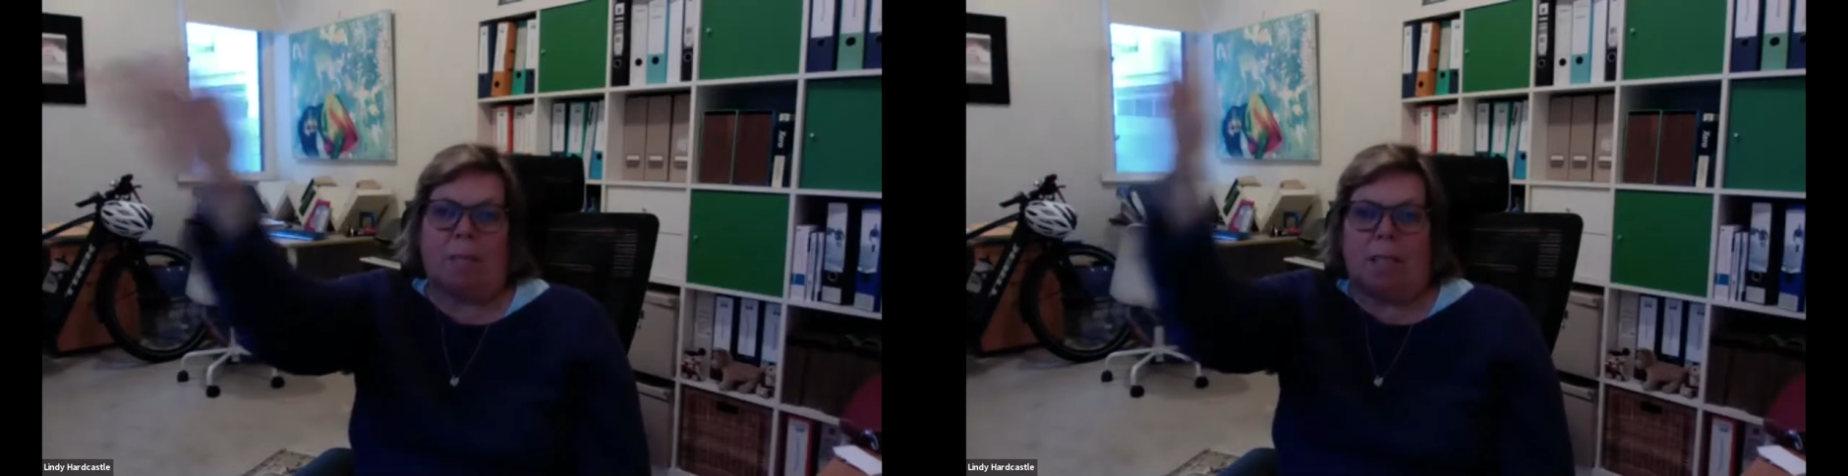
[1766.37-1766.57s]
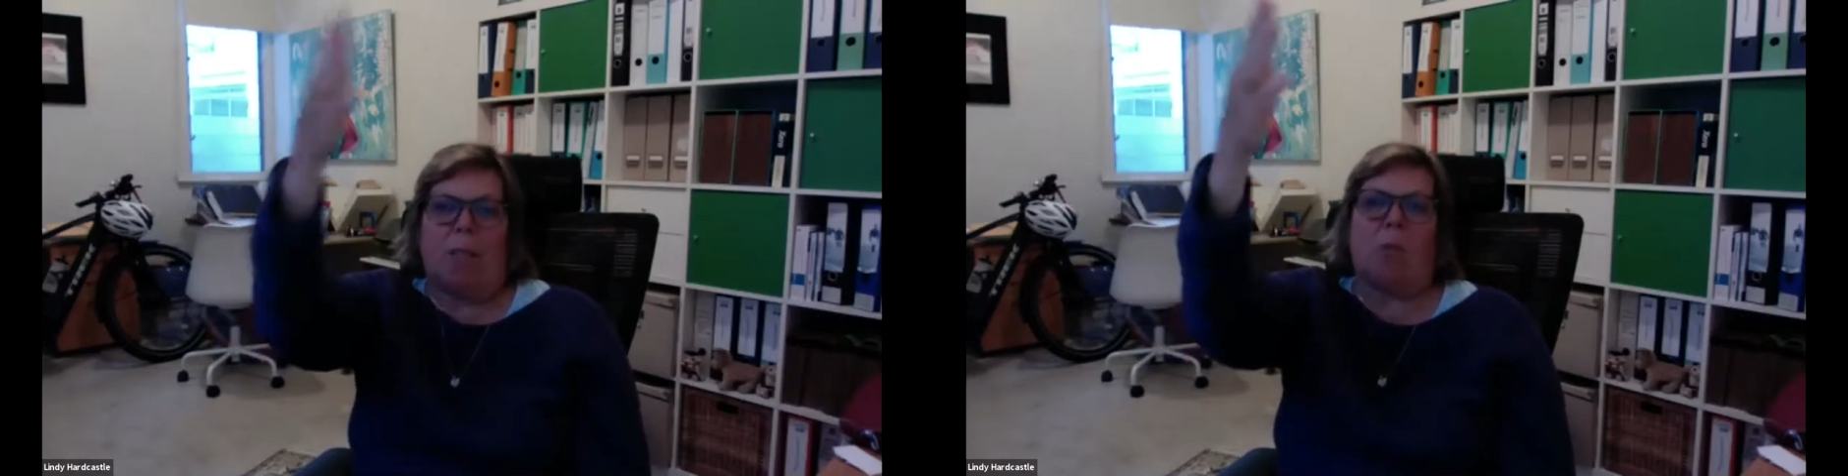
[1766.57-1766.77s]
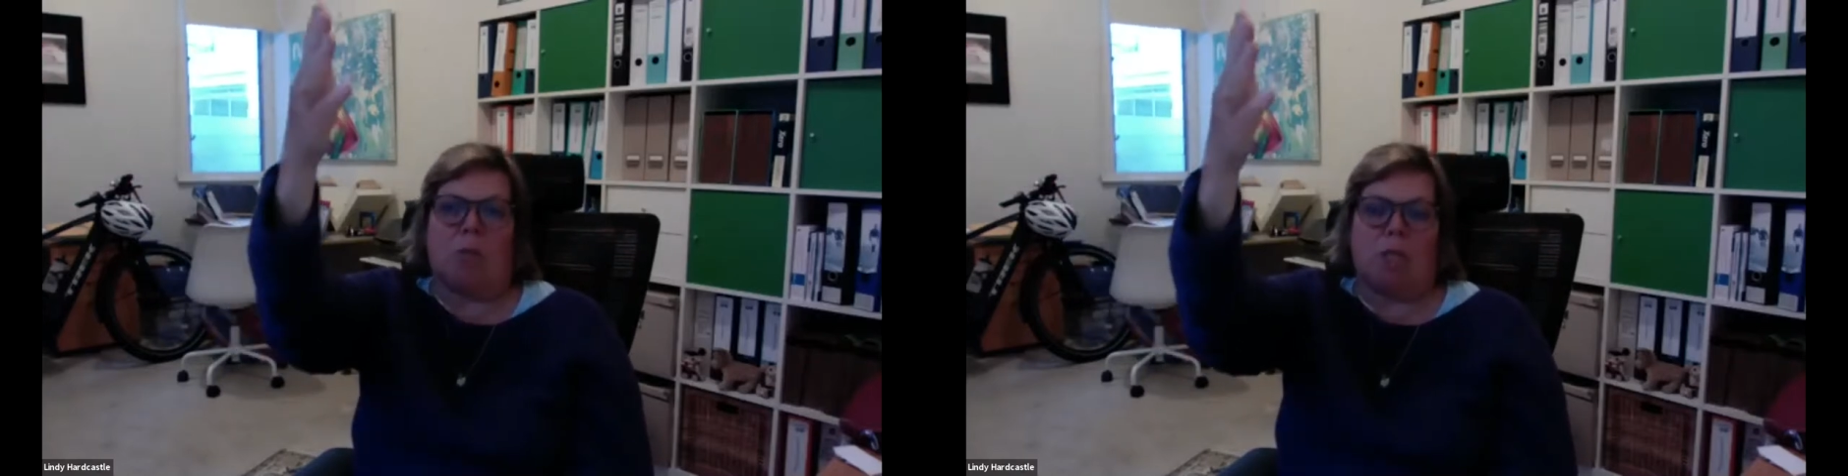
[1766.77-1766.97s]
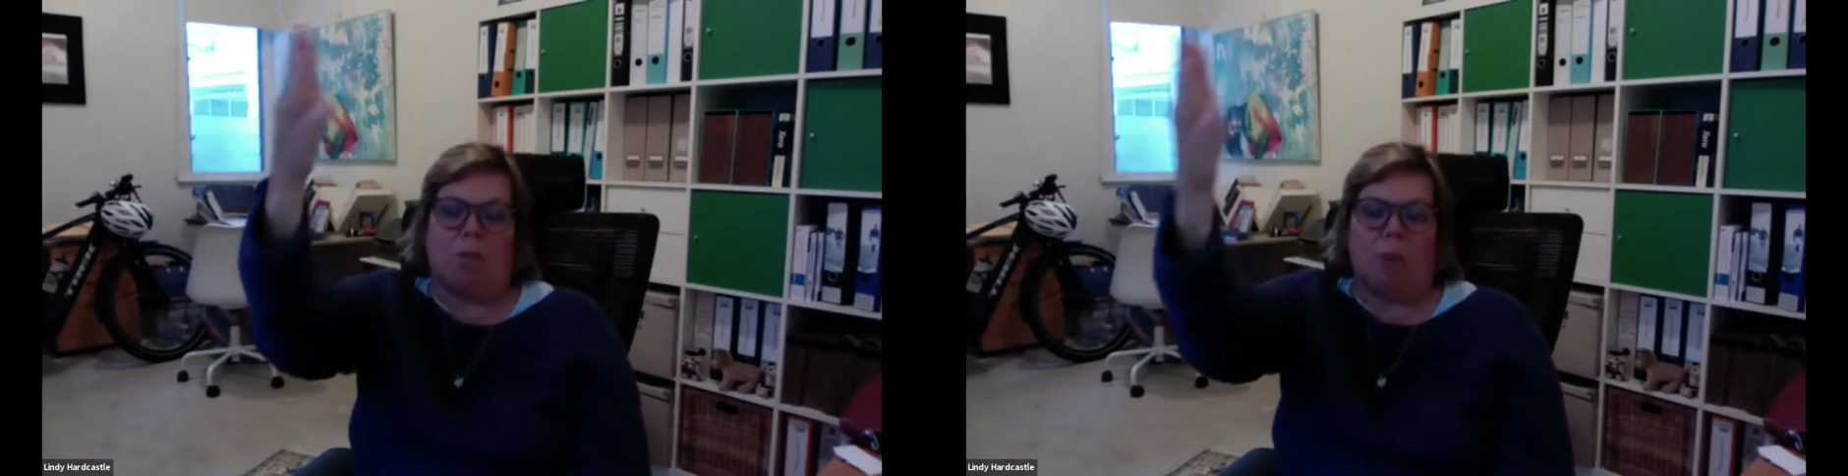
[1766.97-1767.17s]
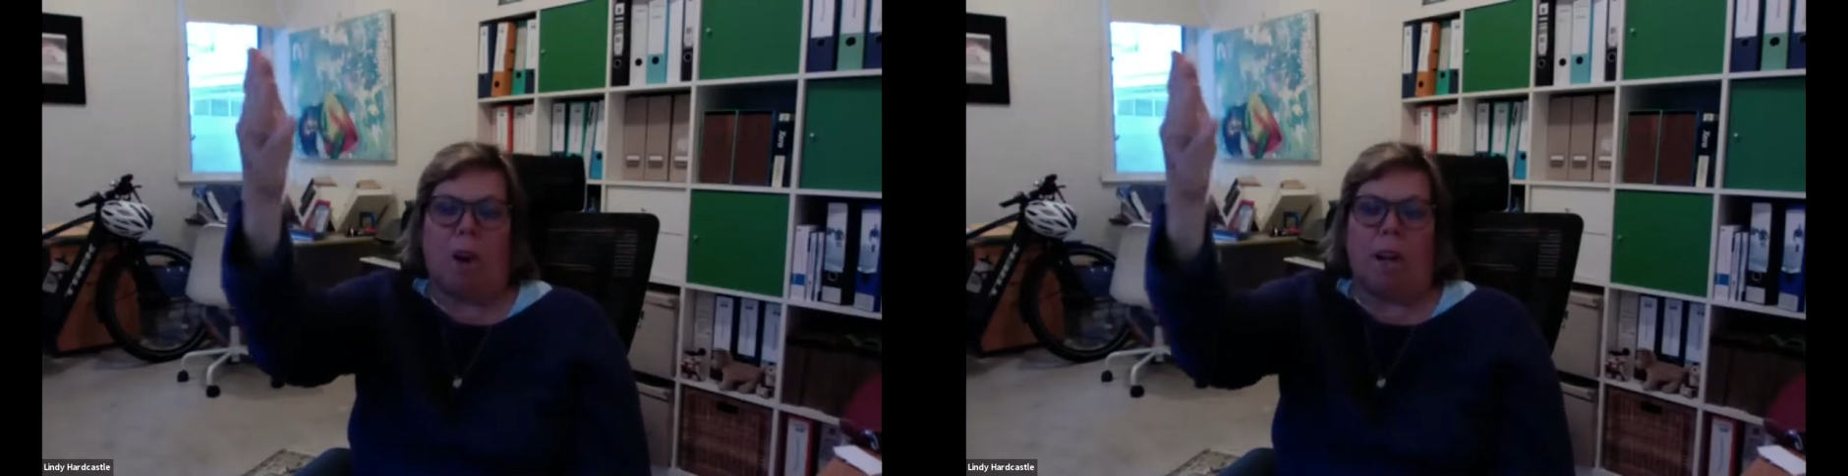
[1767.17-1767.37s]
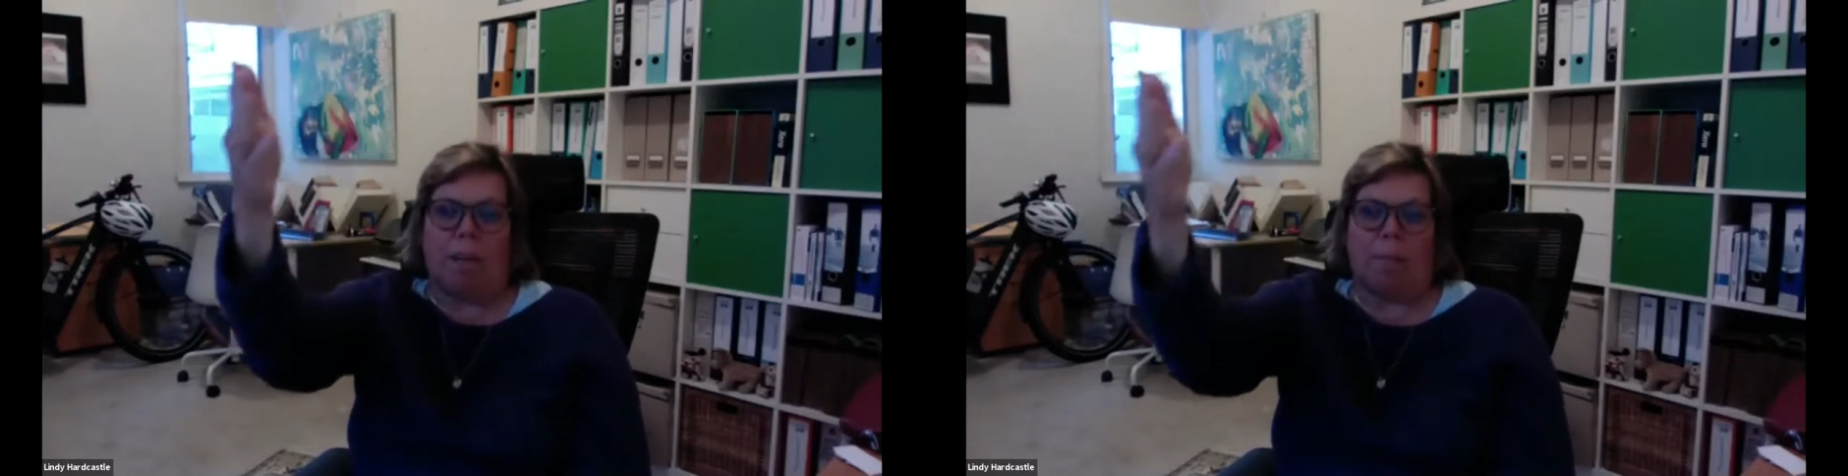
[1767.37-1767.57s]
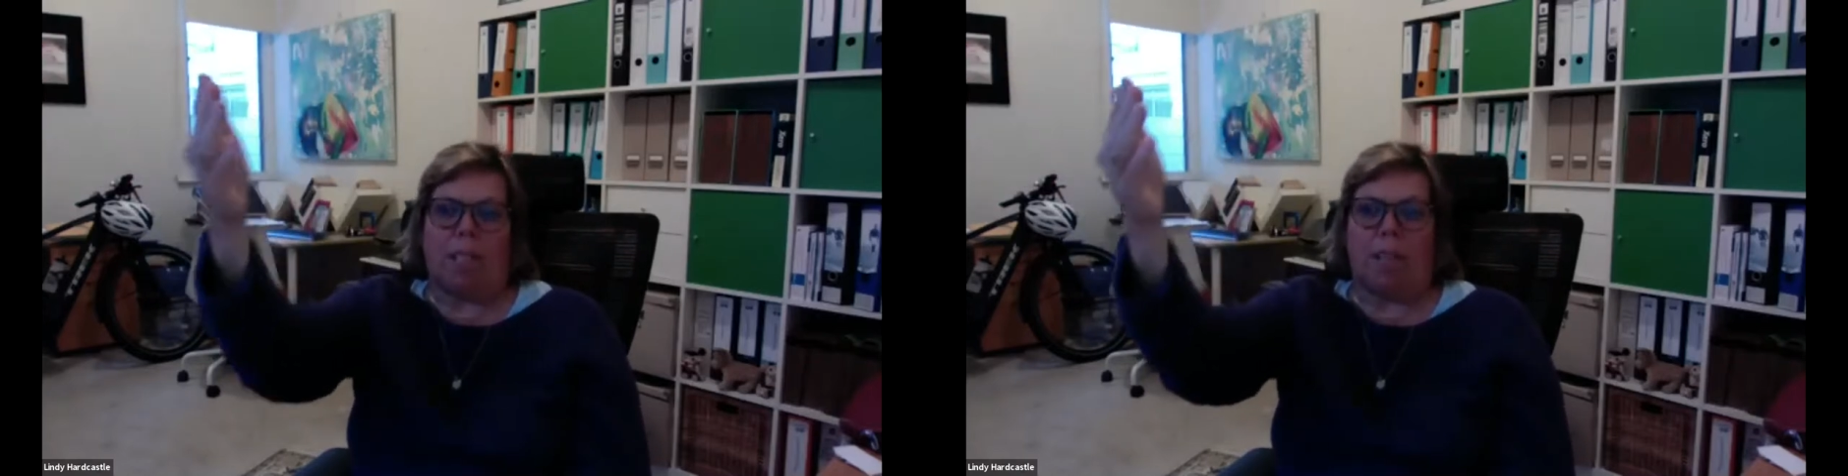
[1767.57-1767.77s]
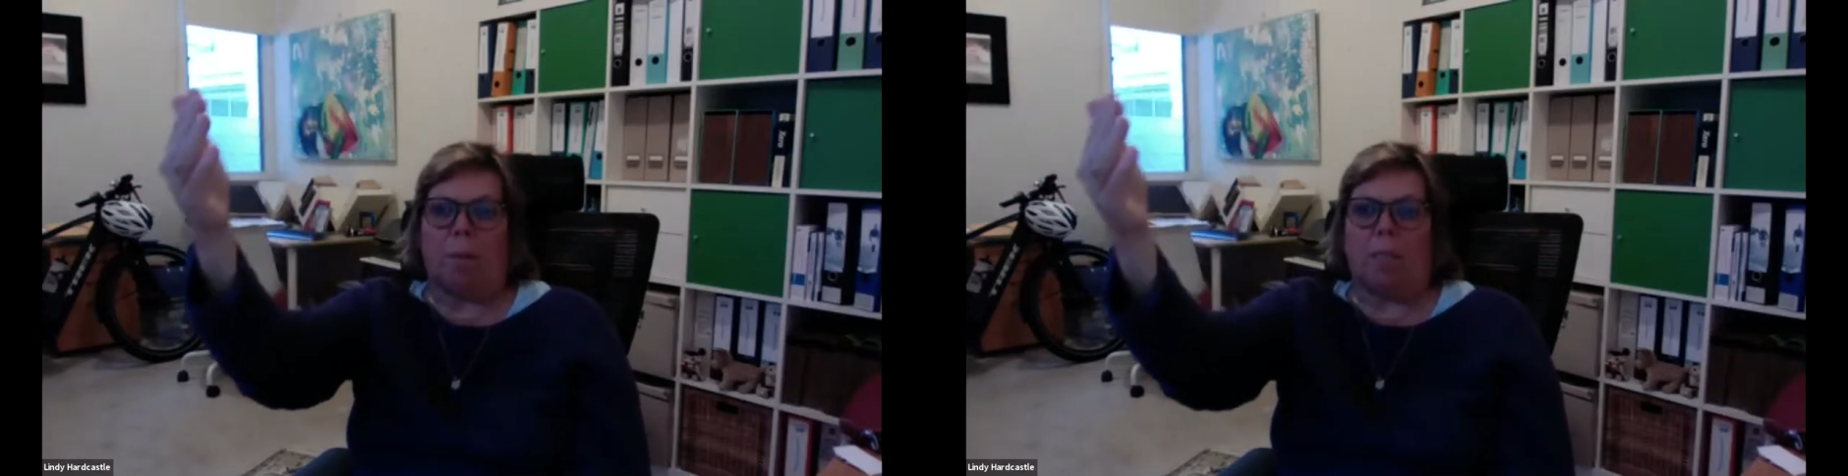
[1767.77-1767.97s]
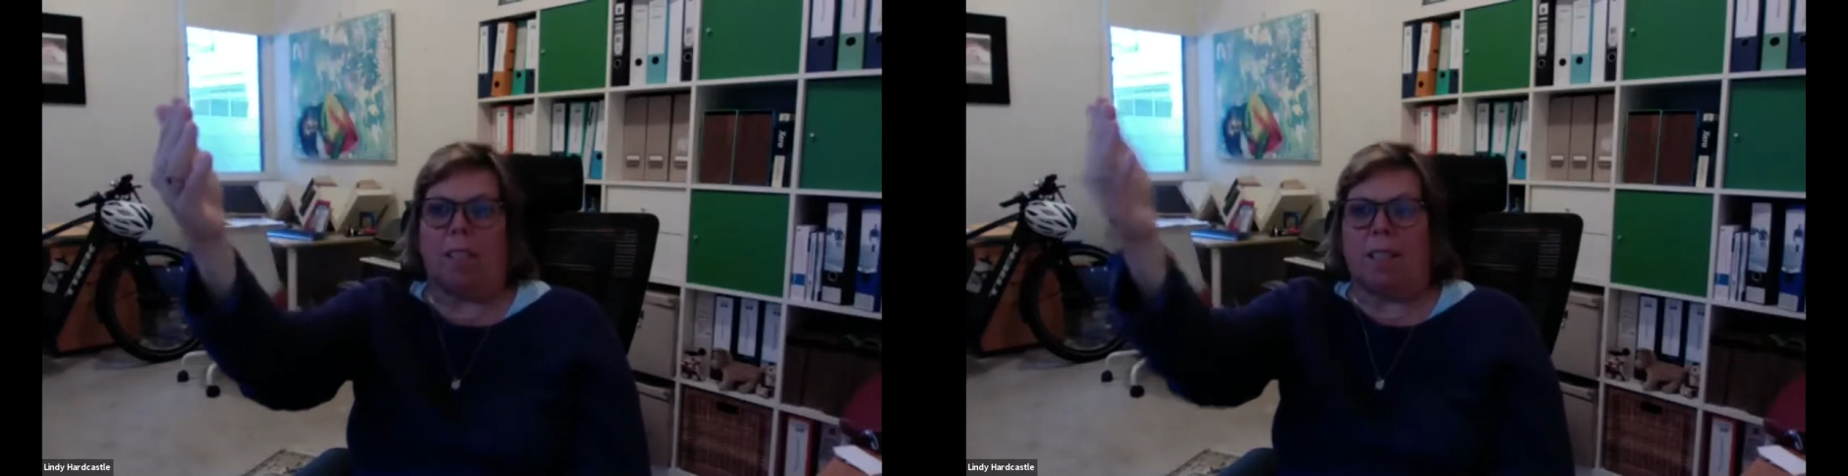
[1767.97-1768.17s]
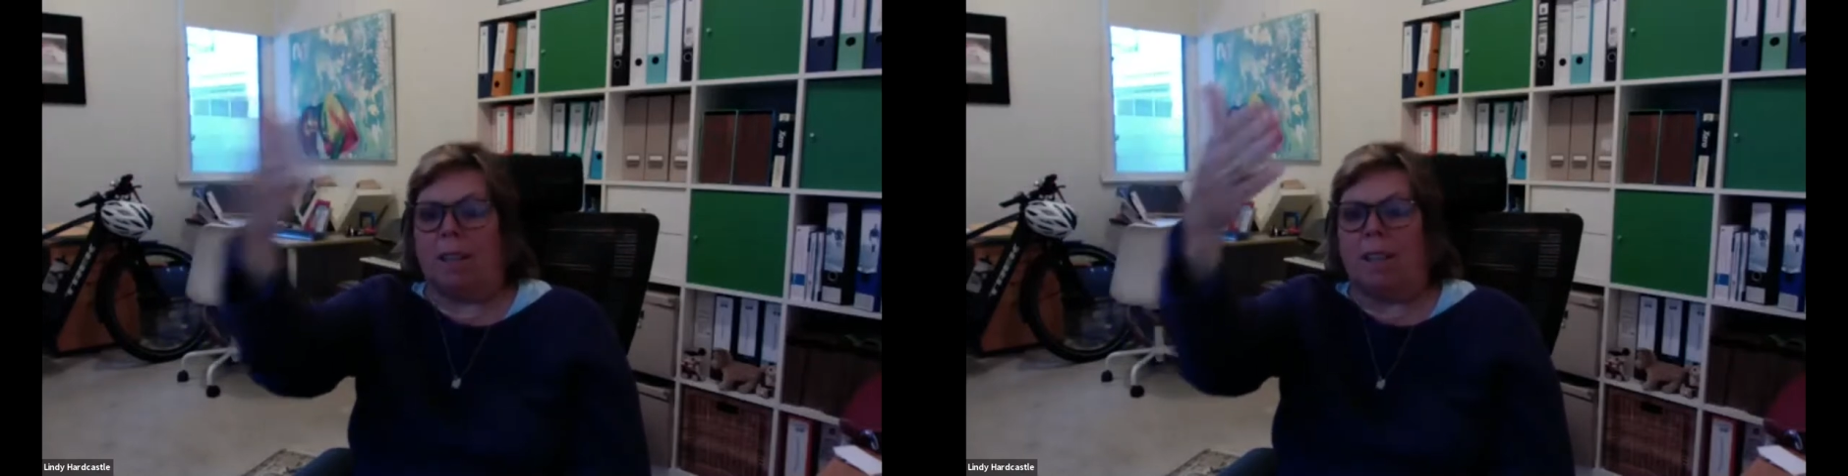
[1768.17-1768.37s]
there or to the right up there,
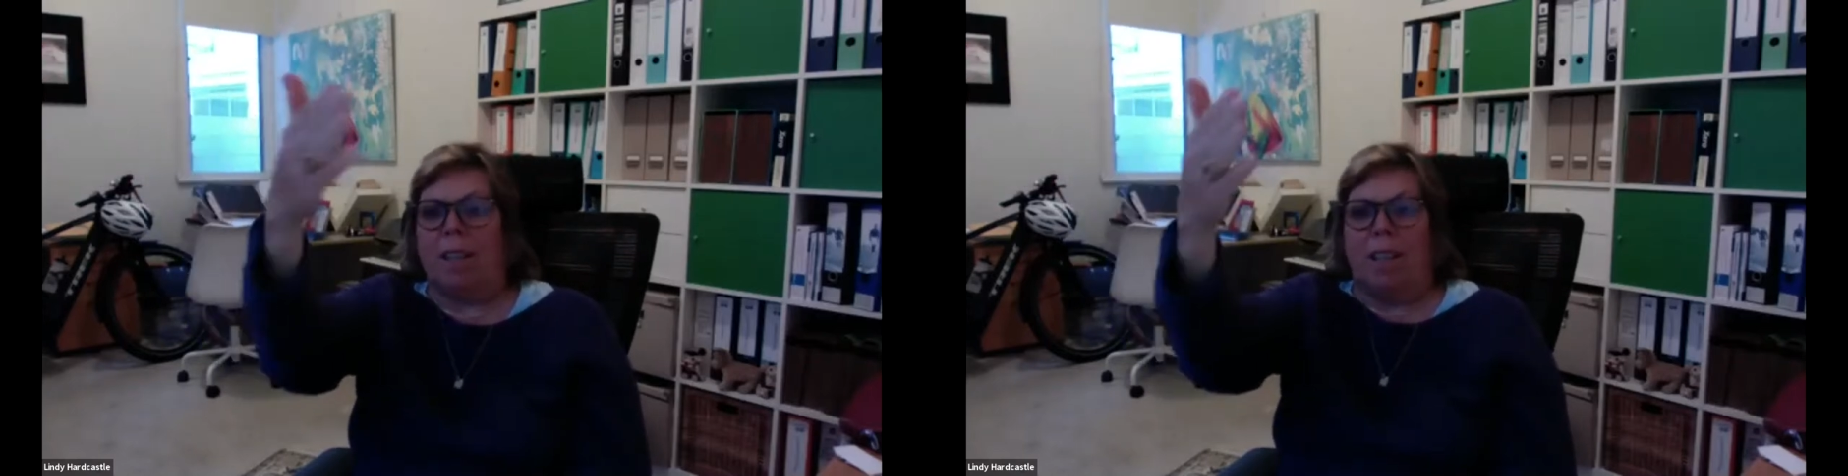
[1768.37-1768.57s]
whether they're